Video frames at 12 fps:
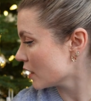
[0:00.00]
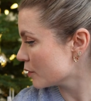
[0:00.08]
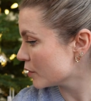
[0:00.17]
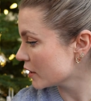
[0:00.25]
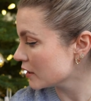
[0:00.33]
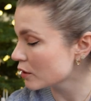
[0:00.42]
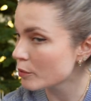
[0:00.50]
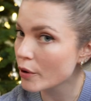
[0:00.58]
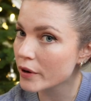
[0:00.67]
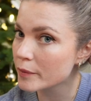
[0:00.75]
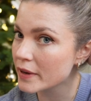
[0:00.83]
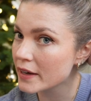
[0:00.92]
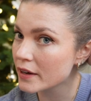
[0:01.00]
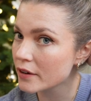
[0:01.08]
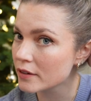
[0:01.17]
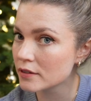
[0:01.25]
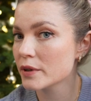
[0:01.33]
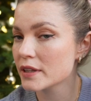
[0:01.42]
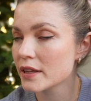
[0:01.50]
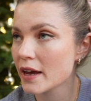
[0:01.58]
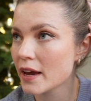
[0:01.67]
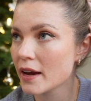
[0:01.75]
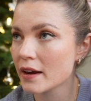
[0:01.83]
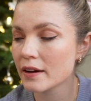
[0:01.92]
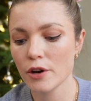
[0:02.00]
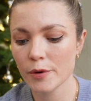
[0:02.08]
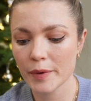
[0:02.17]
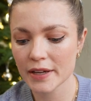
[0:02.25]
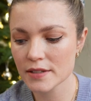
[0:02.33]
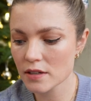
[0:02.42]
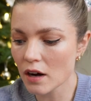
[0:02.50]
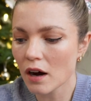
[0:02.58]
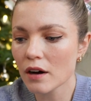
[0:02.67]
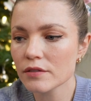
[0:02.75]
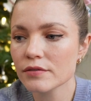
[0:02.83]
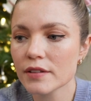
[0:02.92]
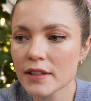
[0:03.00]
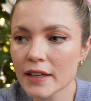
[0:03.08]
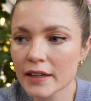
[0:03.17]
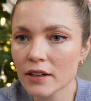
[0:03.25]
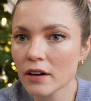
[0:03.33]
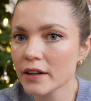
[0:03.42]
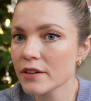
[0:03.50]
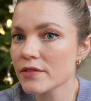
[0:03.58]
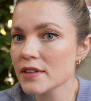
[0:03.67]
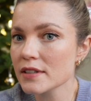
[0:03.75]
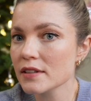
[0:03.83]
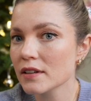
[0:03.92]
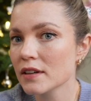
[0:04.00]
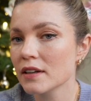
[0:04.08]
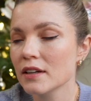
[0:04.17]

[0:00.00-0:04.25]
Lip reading: I put a little bow in my hair with a Hermes scarf that I got gifted